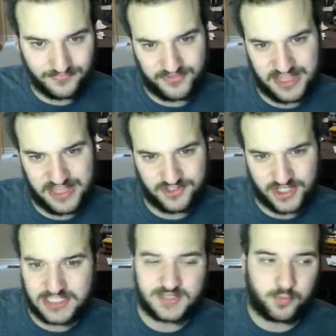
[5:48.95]
then
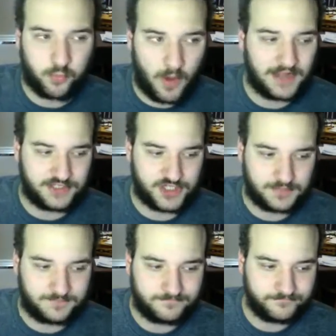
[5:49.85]
just
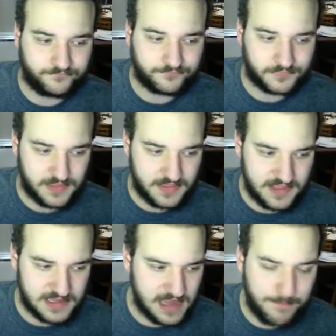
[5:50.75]
watch
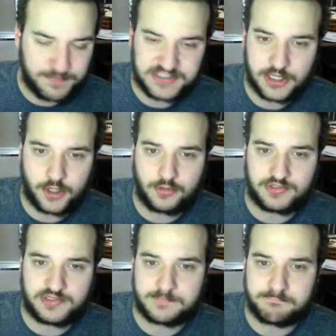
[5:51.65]

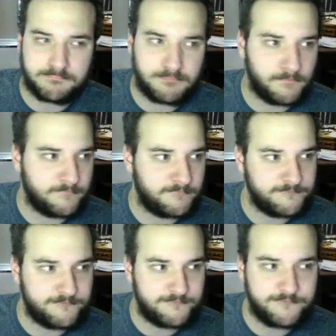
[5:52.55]
episodes
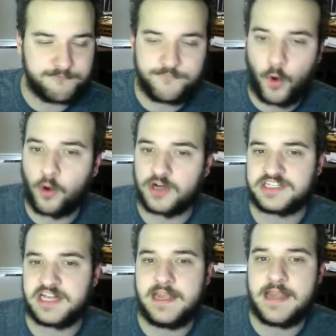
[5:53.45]
4
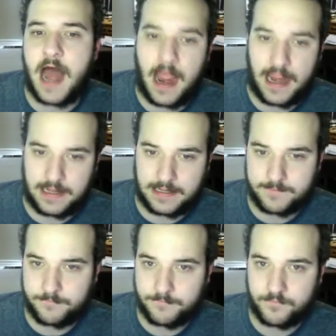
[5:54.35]
to 9.
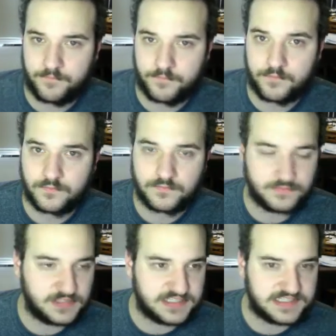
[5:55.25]

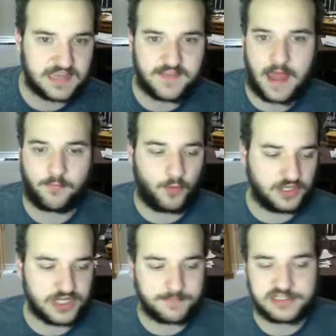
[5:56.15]
Let's say that.
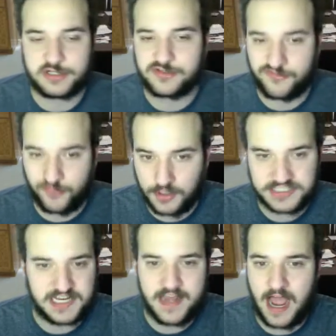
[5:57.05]
Watch episodes 4
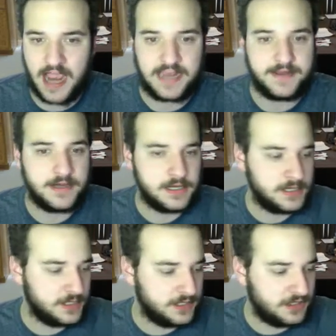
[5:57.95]
to 9
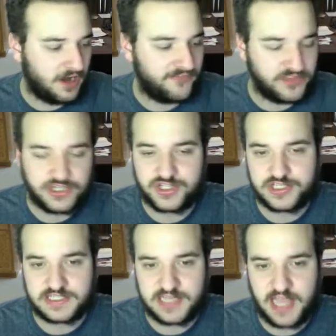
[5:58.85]
of
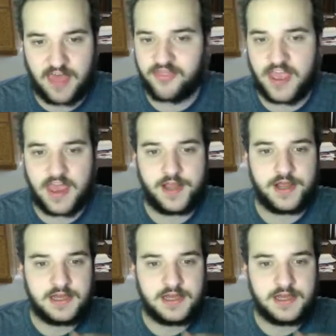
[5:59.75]
this, and then